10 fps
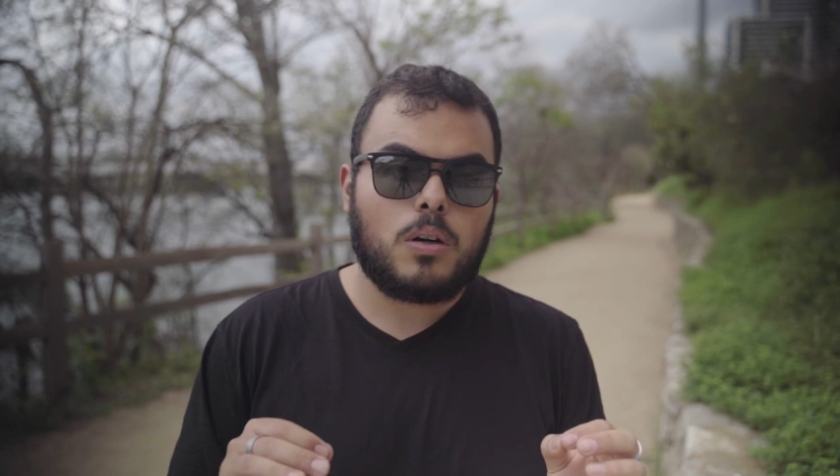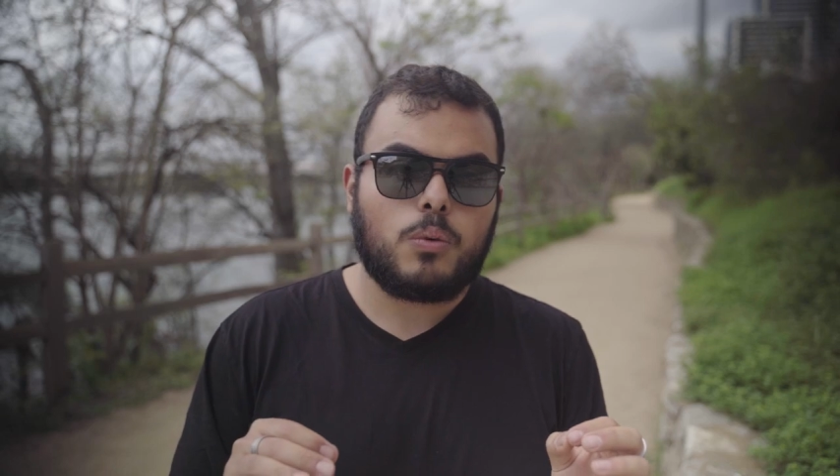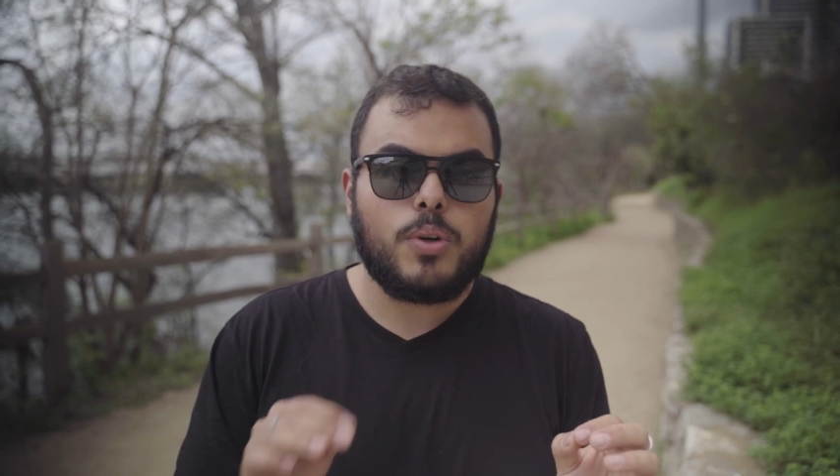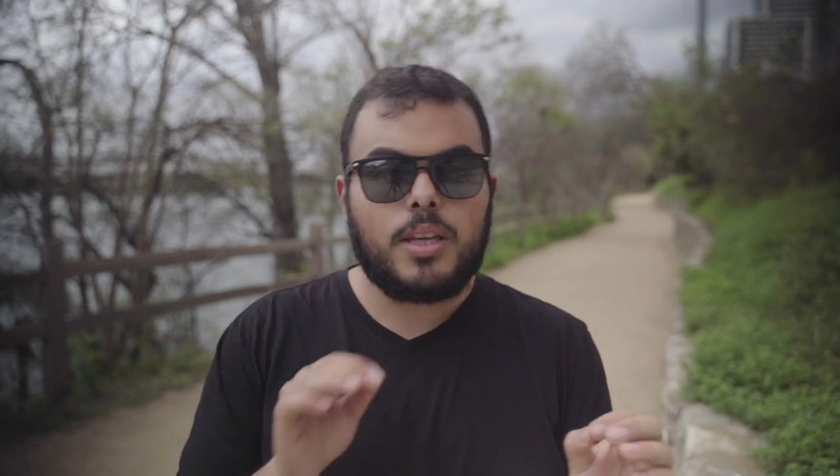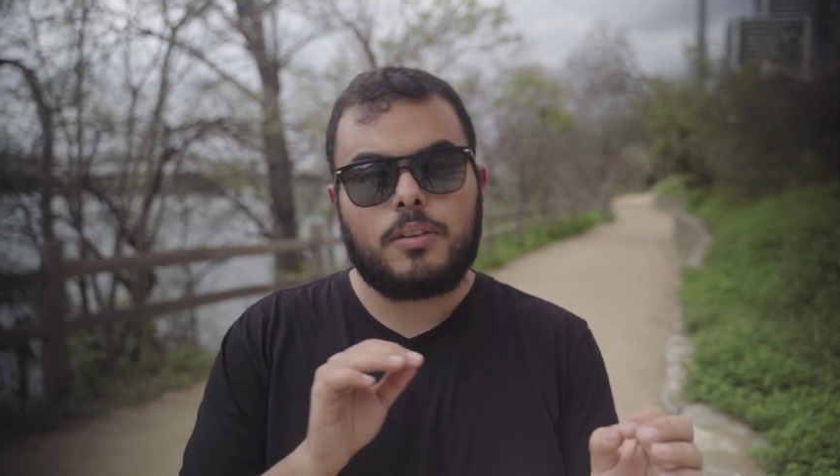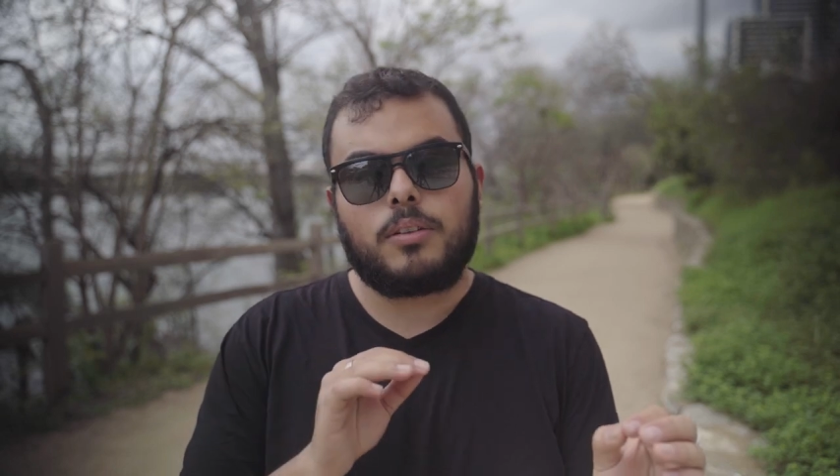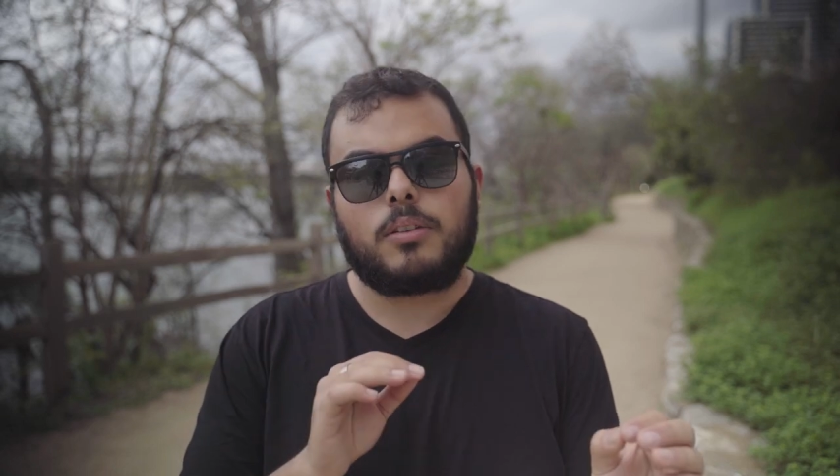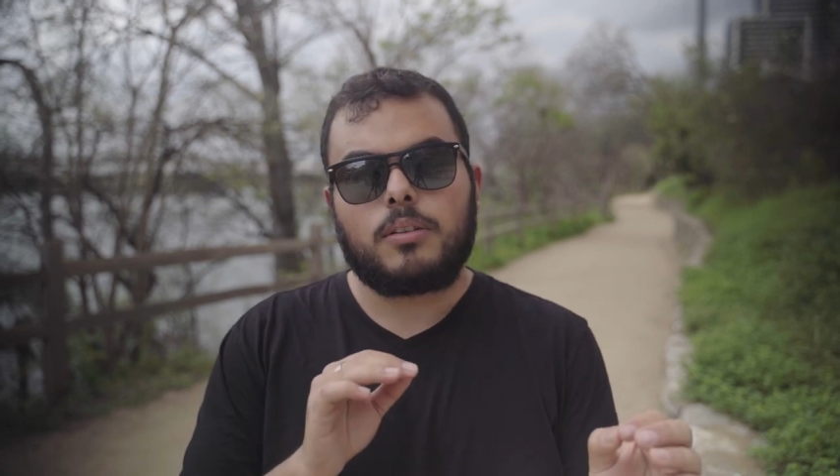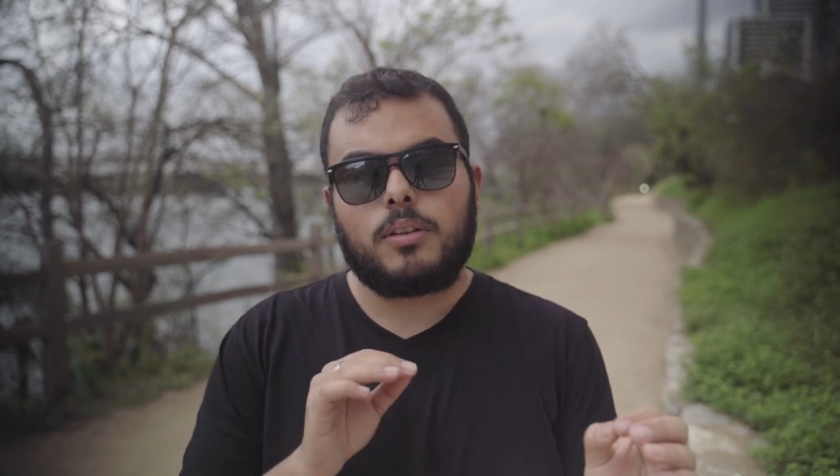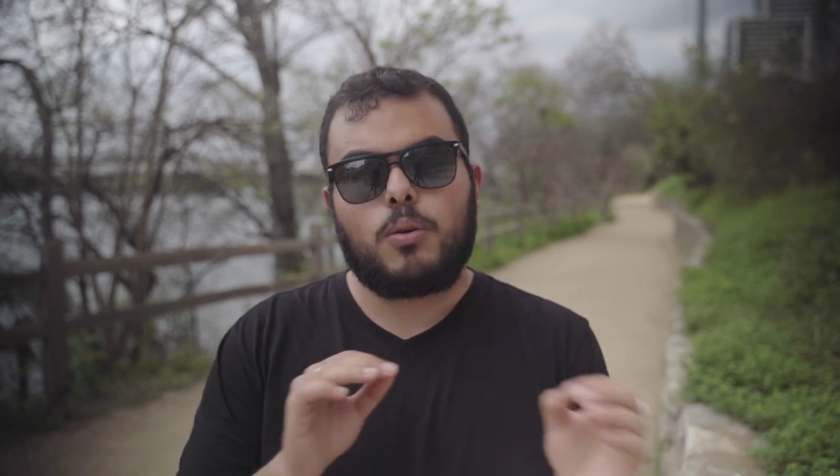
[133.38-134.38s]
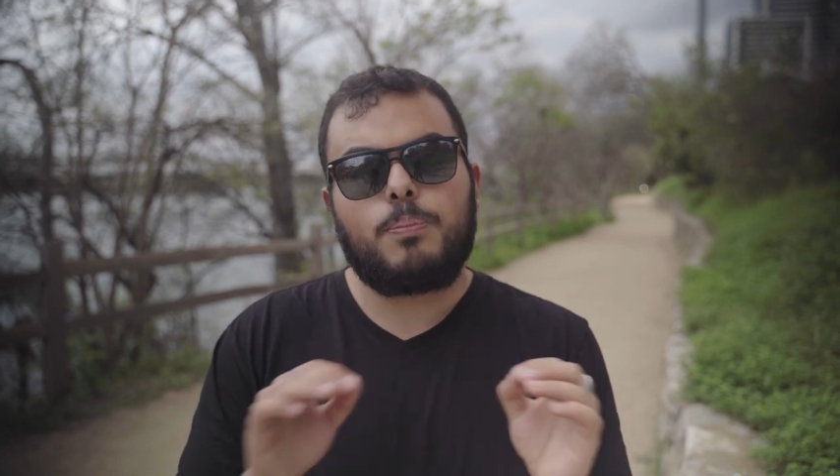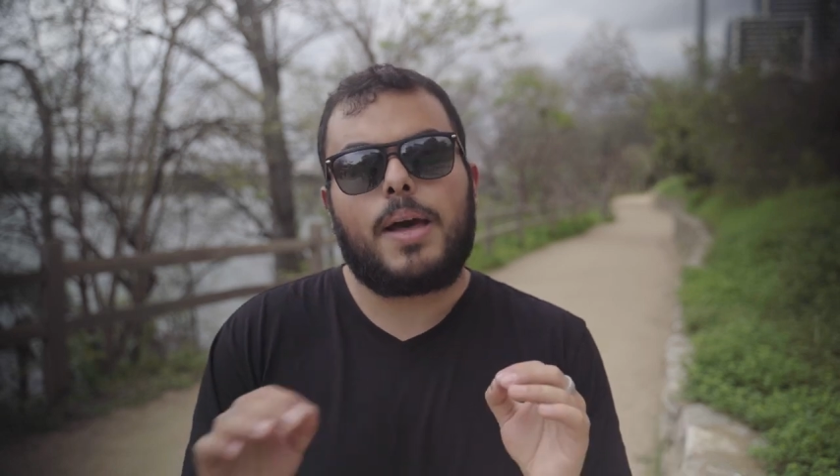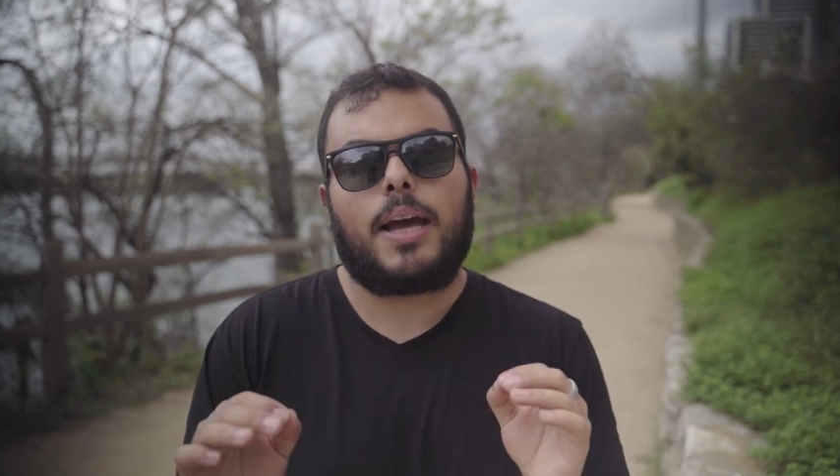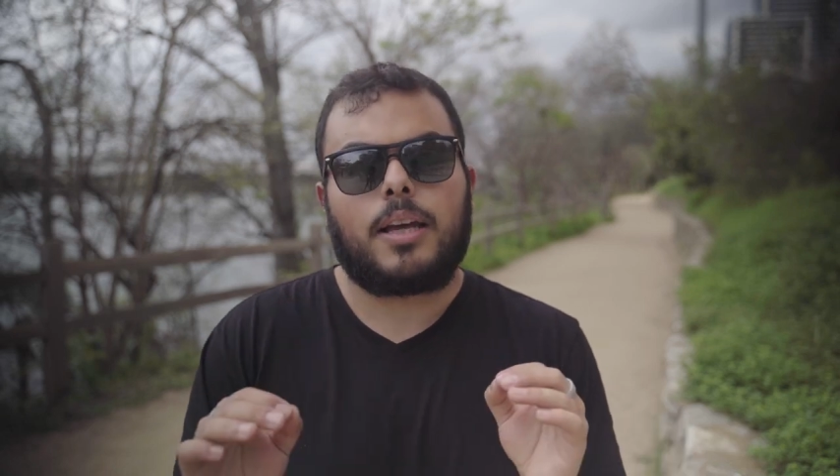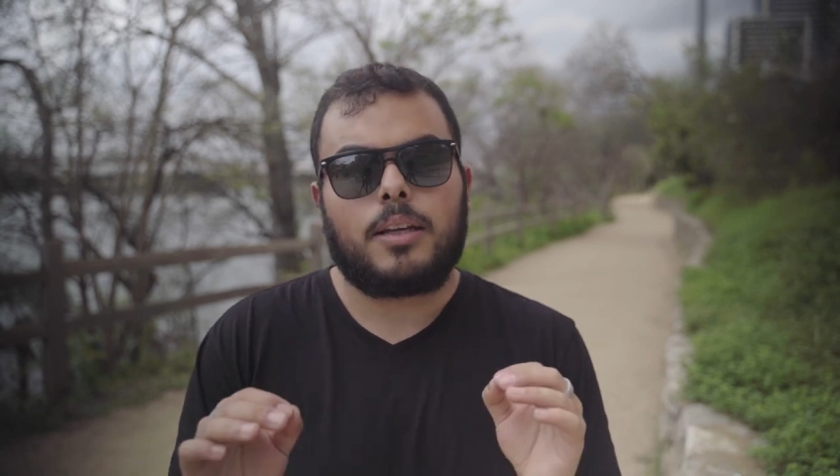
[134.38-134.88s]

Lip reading: we can go back,